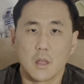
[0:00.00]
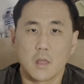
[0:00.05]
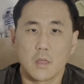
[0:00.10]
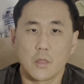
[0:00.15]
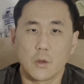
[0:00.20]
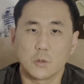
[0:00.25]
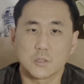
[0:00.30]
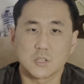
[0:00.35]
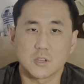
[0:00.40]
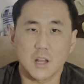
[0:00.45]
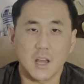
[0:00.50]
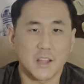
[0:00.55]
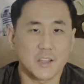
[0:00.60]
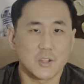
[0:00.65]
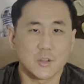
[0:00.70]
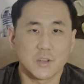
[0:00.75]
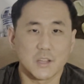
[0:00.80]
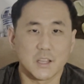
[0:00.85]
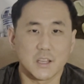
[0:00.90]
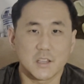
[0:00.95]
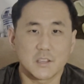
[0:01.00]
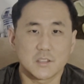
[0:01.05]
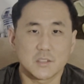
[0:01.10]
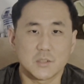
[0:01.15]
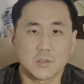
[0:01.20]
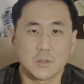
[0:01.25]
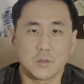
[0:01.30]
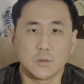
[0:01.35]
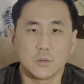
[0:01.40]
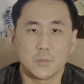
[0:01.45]
those are not unique
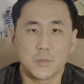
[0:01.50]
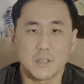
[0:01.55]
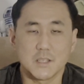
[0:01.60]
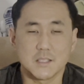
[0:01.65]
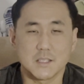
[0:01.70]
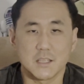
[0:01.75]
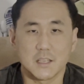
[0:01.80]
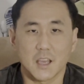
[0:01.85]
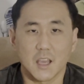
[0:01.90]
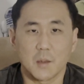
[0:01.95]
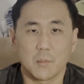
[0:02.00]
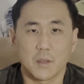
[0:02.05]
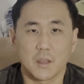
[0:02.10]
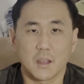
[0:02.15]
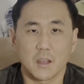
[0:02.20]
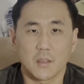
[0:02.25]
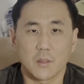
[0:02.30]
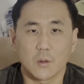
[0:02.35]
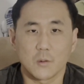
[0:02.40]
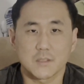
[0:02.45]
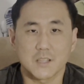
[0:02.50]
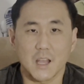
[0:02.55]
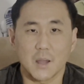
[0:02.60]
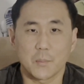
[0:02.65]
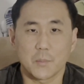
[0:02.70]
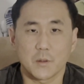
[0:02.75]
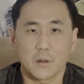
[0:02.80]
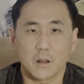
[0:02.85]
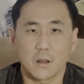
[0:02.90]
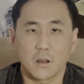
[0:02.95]
to PC gaming, and those
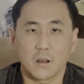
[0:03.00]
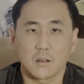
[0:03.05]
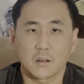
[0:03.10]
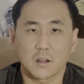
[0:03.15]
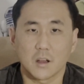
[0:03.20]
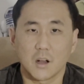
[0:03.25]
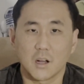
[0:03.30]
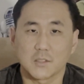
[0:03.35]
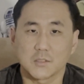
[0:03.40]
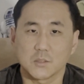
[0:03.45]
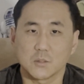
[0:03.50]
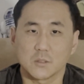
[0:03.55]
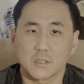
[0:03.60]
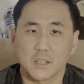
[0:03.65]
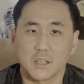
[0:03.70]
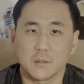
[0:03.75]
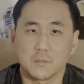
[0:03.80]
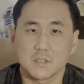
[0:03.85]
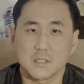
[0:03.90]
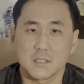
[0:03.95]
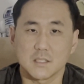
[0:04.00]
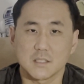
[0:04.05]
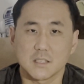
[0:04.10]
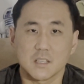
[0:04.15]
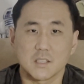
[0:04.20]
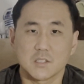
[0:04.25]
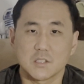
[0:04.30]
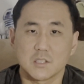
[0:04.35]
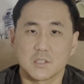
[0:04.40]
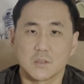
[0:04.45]
happen on console games these
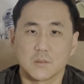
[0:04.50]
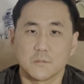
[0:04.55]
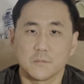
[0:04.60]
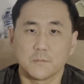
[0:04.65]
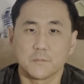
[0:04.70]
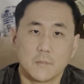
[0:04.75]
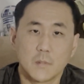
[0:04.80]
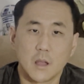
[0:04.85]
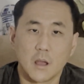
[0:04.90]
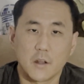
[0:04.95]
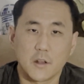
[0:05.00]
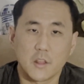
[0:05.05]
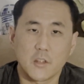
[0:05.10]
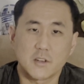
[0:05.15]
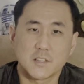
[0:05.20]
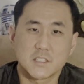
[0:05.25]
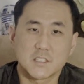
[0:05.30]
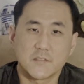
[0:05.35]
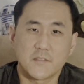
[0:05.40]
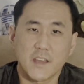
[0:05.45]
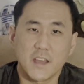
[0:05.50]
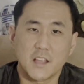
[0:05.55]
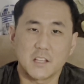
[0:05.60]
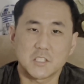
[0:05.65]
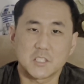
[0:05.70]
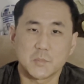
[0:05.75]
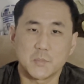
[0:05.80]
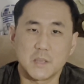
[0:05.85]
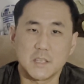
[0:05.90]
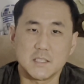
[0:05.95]
days too. Another disadvantage
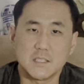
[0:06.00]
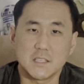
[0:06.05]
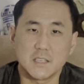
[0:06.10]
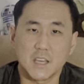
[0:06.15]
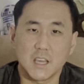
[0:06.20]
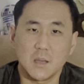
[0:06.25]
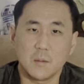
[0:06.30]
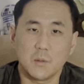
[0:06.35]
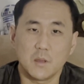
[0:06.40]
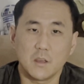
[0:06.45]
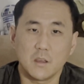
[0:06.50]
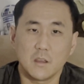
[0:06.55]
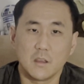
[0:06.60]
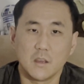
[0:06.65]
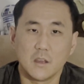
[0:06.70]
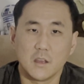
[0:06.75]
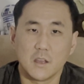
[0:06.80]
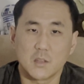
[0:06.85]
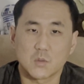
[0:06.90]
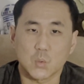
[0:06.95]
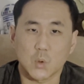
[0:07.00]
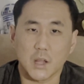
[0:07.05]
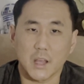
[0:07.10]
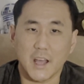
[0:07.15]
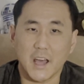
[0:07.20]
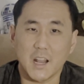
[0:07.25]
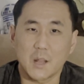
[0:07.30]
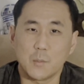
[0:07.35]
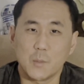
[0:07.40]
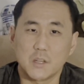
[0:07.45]
to PC gaming is what I
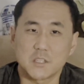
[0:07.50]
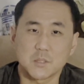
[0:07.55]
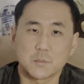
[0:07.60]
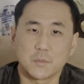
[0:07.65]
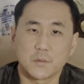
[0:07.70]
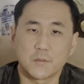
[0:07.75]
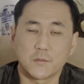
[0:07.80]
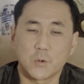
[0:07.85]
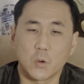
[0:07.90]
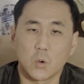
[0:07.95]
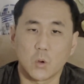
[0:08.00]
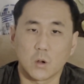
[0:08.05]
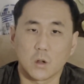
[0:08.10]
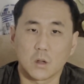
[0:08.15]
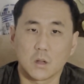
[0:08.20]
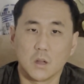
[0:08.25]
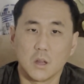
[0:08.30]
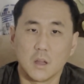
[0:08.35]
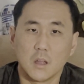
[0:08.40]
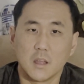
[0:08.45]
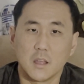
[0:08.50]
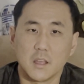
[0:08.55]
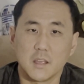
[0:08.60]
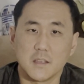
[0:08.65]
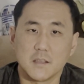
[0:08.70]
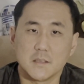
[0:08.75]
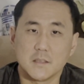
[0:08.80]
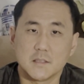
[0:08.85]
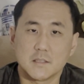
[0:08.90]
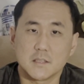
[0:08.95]
kind of mentioned before,
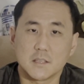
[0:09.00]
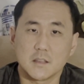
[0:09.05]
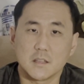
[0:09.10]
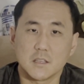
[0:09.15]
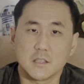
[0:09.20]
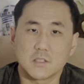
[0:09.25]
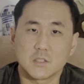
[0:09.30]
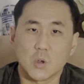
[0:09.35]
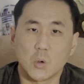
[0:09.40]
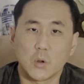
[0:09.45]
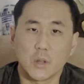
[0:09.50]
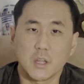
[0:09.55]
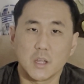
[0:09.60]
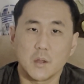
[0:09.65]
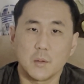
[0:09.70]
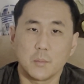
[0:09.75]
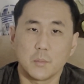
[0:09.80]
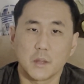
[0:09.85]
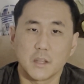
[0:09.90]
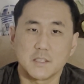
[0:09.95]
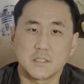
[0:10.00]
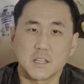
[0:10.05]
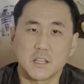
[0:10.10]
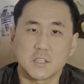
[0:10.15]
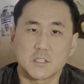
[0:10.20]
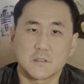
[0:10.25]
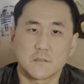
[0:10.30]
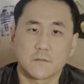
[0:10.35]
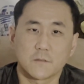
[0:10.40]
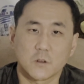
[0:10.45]
is the Sony
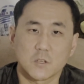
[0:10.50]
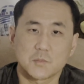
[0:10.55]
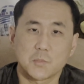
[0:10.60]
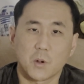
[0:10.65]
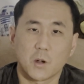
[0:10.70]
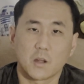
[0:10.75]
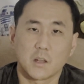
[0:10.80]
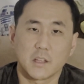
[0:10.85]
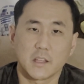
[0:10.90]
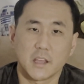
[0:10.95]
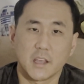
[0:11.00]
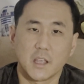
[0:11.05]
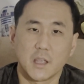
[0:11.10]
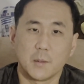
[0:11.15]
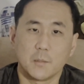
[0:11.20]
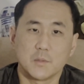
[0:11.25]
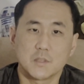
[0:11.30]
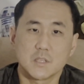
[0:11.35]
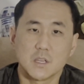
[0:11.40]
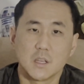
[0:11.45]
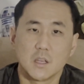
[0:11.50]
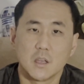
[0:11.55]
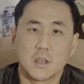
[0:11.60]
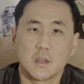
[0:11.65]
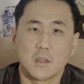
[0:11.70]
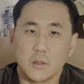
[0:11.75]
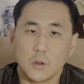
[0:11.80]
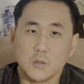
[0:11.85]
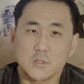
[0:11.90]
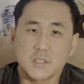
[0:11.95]
PlayStation first-party games.
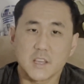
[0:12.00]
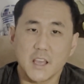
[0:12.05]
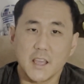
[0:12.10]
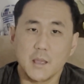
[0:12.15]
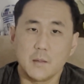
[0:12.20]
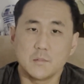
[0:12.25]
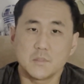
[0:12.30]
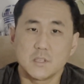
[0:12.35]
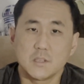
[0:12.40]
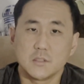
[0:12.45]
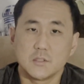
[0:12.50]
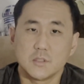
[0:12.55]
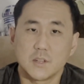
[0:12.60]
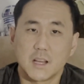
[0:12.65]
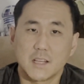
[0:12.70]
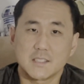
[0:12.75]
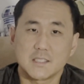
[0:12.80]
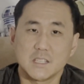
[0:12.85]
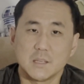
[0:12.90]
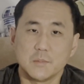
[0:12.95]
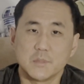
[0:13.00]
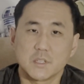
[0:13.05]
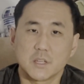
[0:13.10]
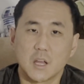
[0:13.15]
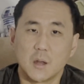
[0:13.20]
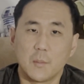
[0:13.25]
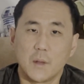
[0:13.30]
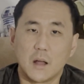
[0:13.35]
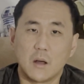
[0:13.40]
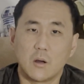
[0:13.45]
Those games do not seem to
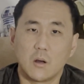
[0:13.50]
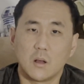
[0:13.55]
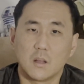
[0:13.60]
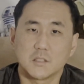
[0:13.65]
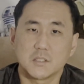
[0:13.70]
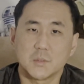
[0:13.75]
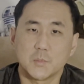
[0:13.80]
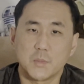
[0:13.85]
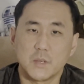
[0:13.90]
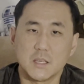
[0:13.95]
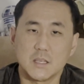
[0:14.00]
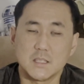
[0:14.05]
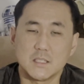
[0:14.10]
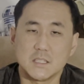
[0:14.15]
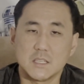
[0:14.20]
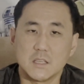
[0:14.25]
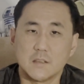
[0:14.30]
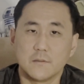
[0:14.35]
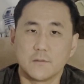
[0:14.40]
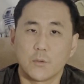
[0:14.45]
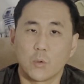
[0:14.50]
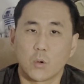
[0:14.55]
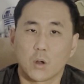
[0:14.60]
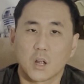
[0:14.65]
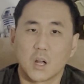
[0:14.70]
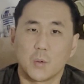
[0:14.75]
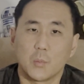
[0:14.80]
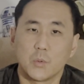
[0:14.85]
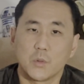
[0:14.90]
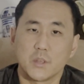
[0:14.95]
come out onto PC for a
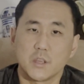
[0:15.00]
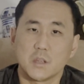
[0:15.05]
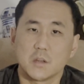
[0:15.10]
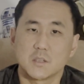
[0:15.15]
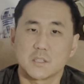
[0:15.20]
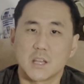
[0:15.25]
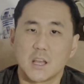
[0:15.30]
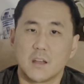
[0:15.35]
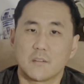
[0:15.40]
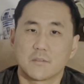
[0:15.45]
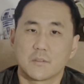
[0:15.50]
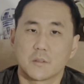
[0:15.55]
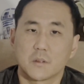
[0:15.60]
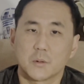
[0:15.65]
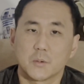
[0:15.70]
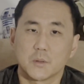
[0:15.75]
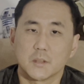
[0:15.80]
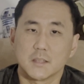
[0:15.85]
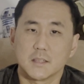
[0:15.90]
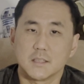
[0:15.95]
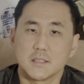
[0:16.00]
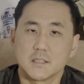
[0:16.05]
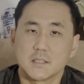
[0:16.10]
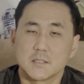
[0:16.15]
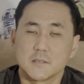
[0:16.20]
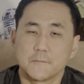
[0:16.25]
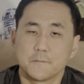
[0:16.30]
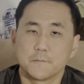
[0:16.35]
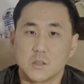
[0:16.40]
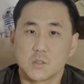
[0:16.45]
couple years after their
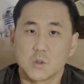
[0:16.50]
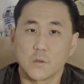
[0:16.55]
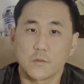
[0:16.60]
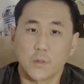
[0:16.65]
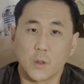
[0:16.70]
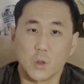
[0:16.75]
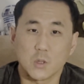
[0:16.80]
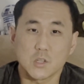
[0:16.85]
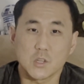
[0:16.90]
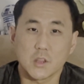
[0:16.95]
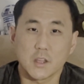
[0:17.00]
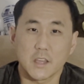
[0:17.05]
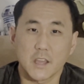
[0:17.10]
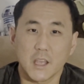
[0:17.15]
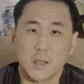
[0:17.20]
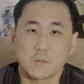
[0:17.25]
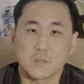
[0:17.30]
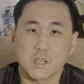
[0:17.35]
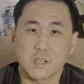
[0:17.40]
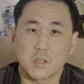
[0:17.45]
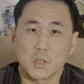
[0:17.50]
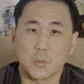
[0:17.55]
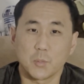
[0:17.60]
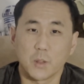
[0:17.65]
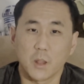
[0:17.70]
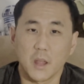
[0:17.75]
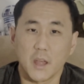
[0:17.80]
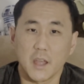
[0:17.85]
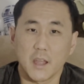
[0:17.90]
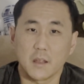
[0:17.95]
release. So if those are the games that you
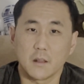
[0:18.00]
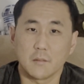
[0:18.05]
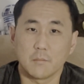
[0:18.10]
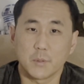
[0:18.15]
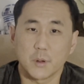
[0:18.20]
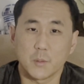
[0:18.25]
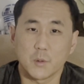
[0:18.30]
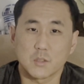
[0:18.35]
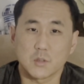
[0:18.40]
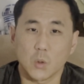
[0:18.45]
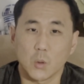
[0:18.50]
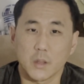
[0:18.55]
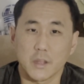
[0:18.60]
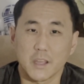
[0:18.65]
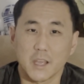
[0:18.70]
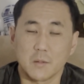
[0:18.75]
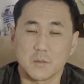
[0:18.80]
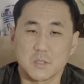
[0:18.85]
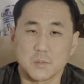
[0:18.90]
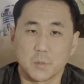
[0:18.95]
play, and pretty much the only games you